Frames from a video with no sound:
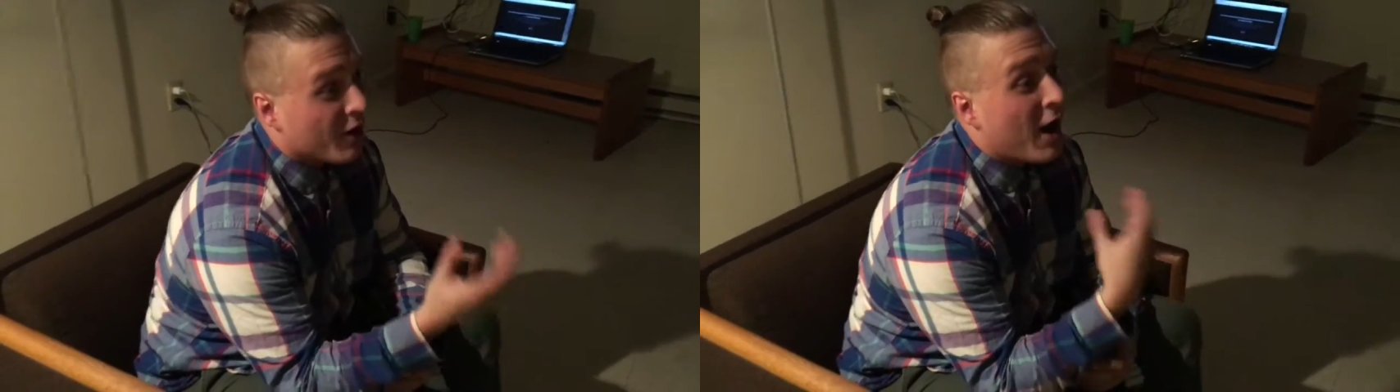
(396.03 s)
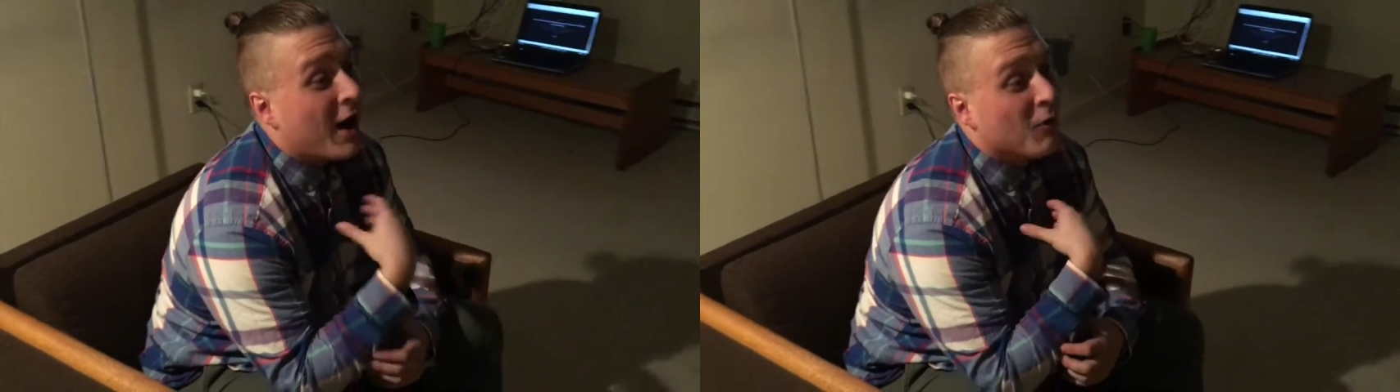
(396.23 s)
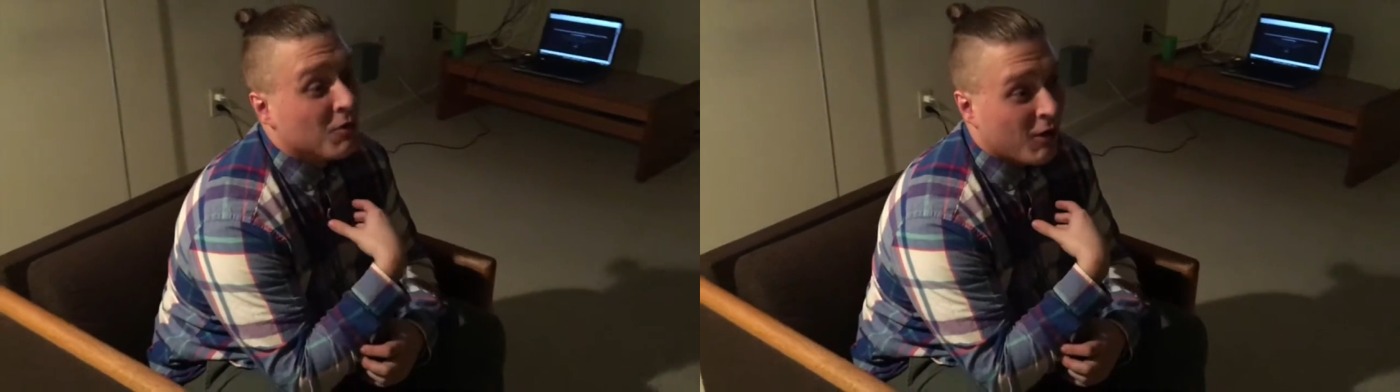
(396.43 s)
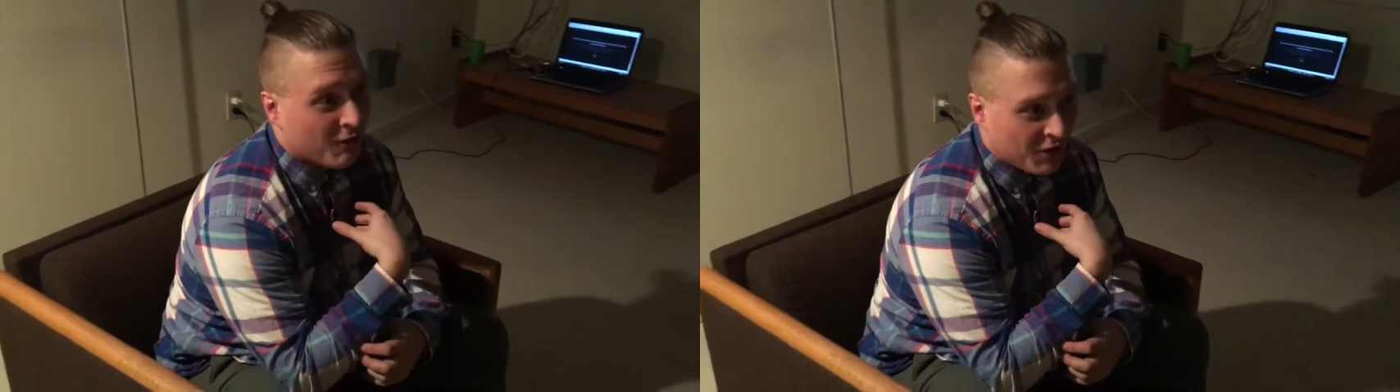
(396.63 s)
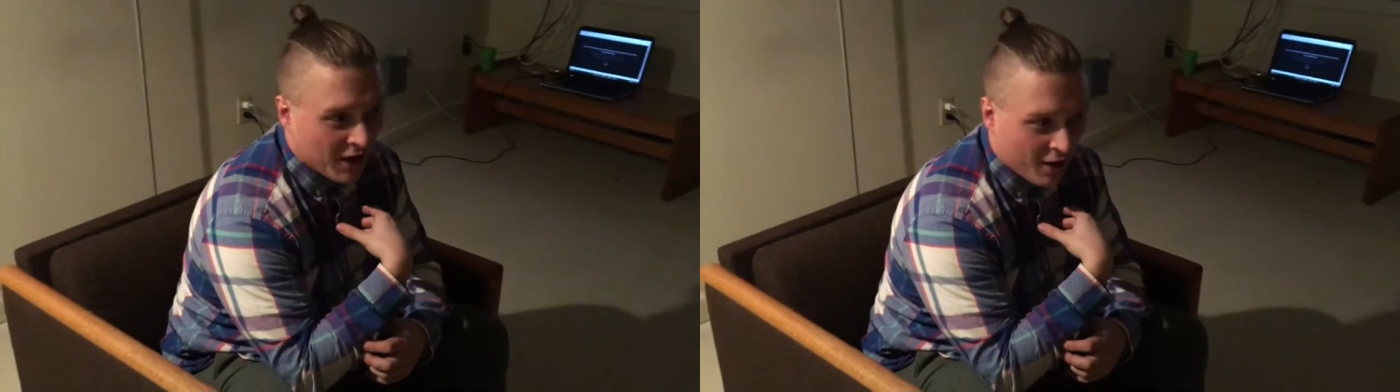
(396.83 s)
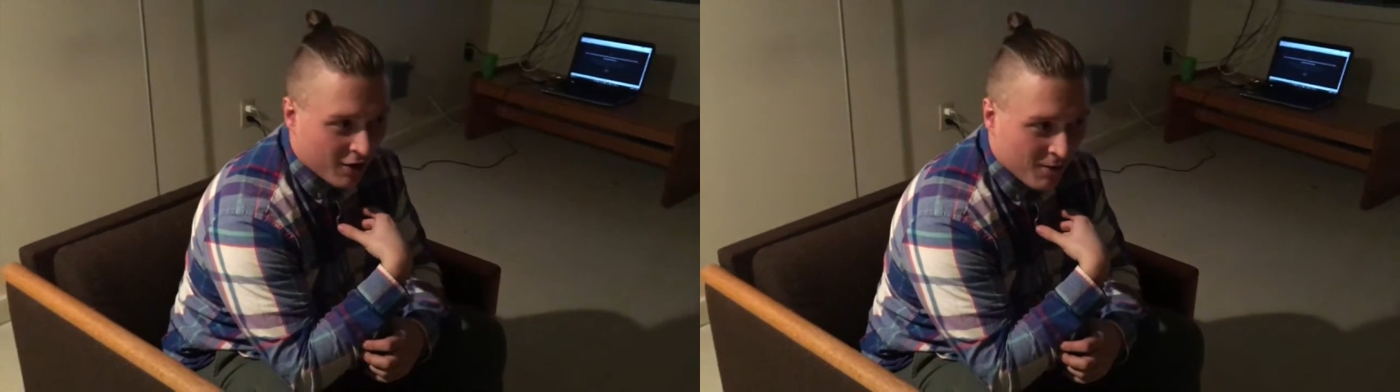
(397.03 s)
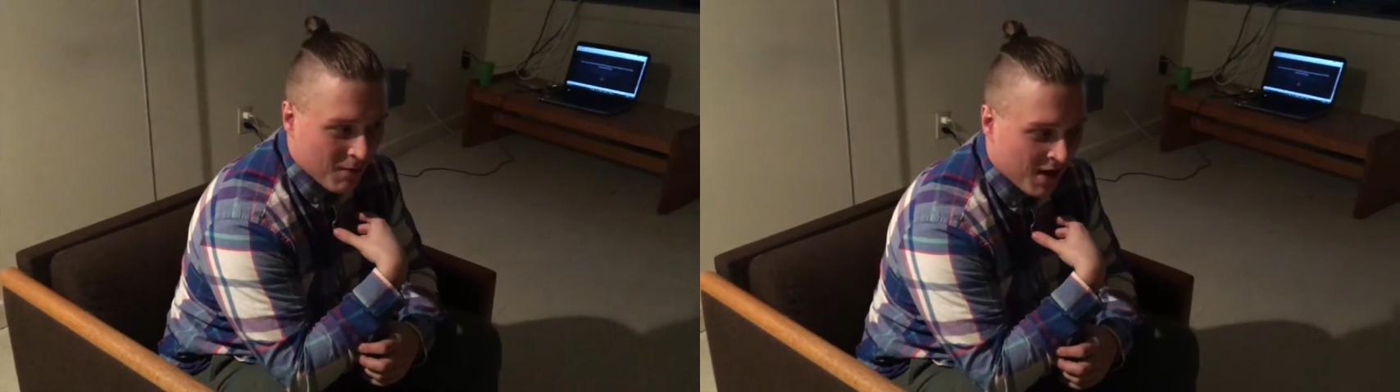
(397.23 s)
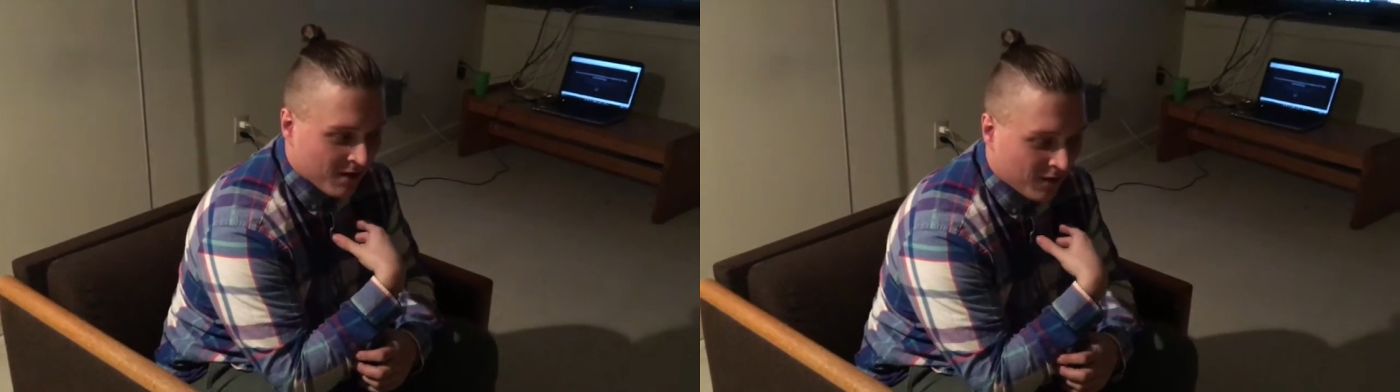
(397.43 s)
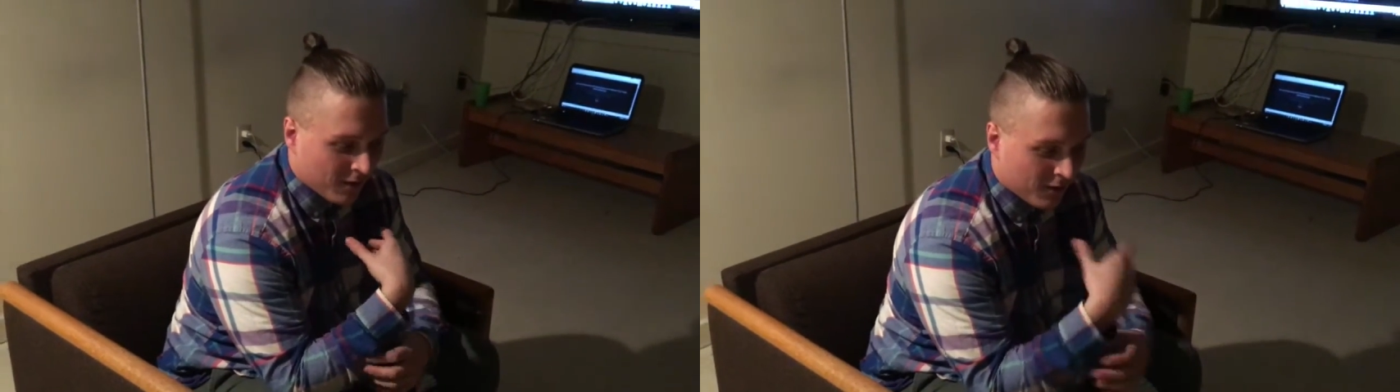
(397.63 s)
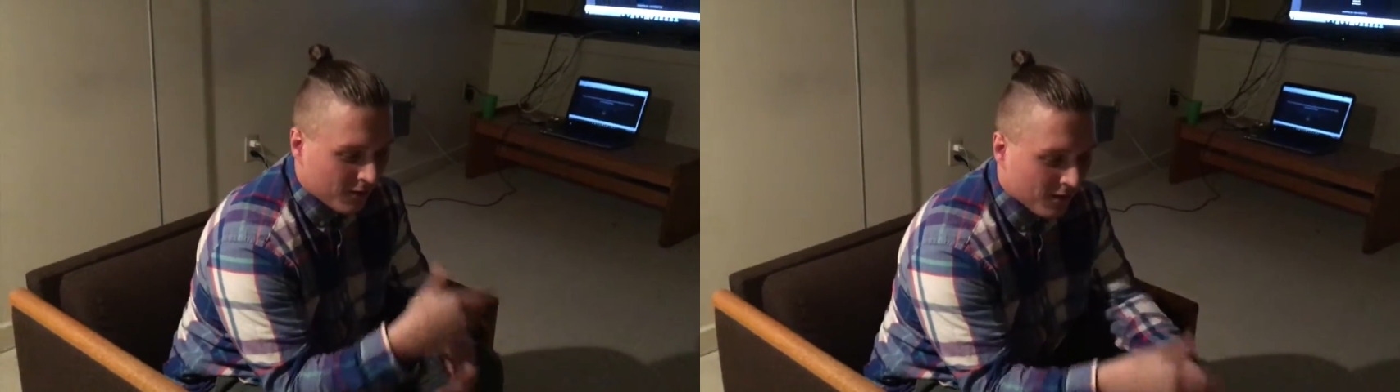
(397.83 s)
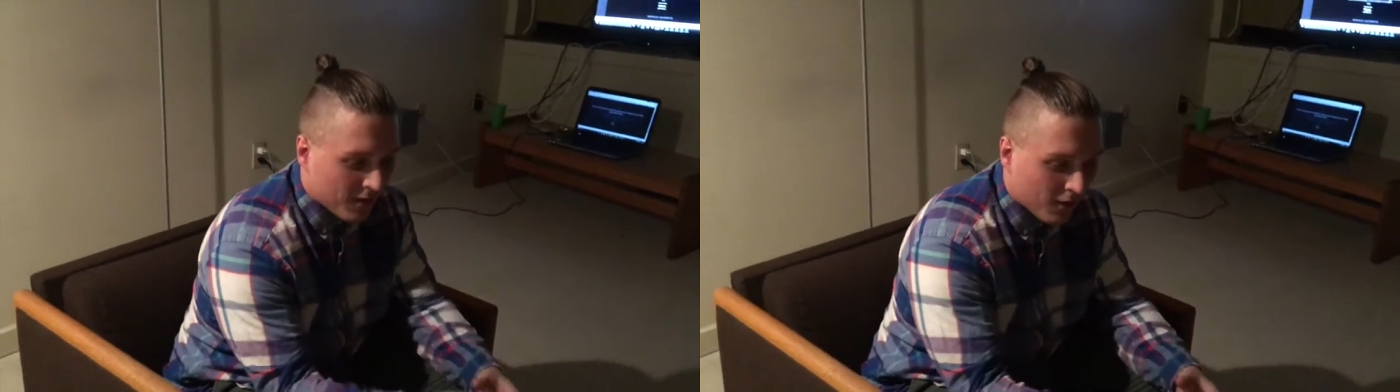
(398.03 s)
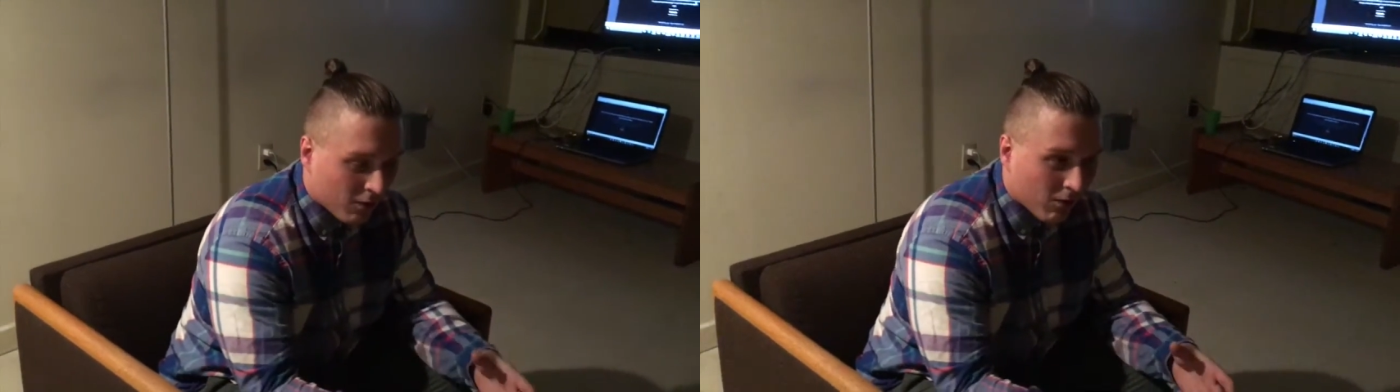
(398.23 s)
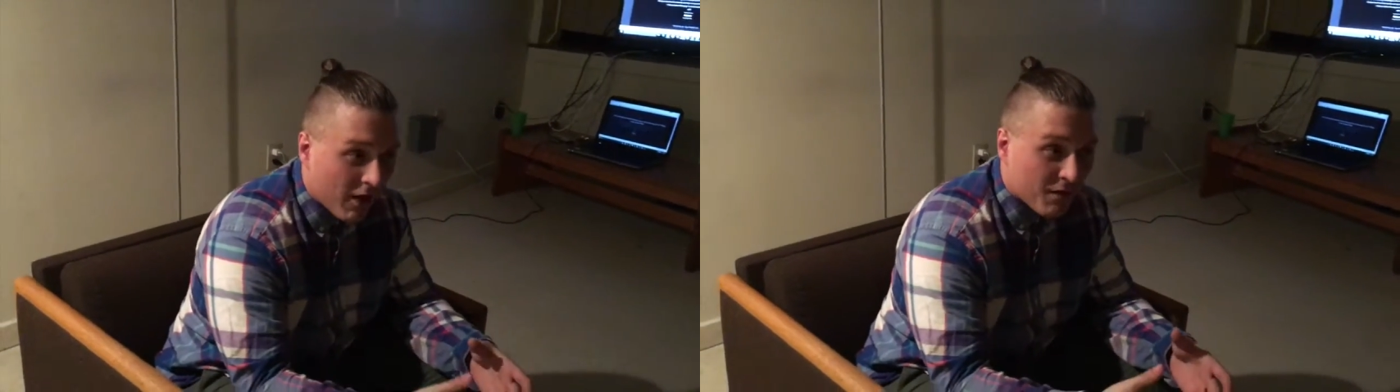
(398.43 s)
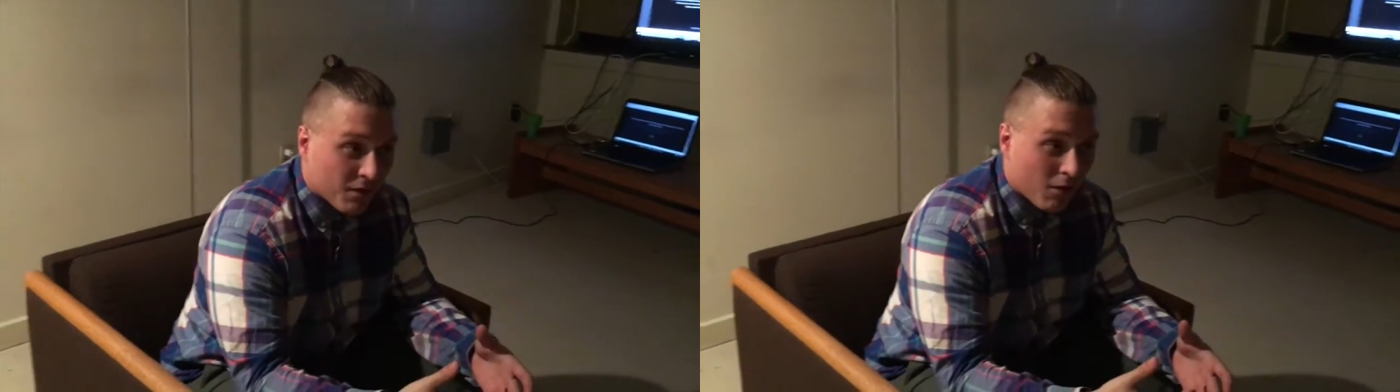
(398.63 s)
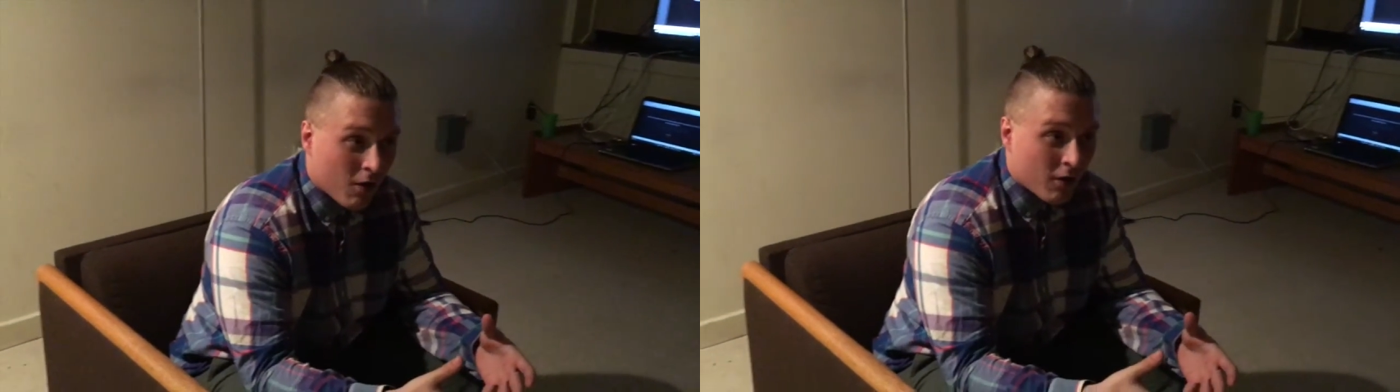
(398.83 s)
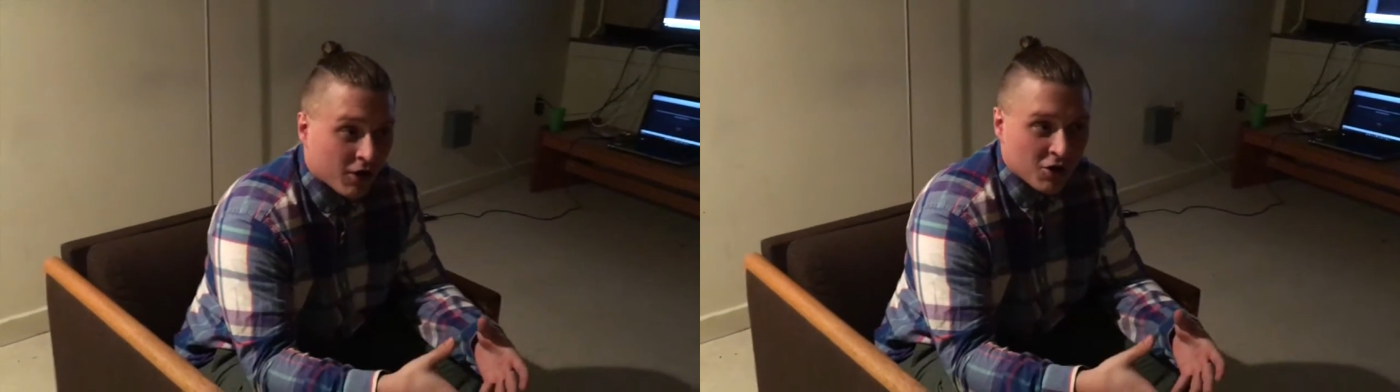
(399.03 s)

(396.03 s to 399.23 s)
I would love to get our inmates is, since it's a lifelong,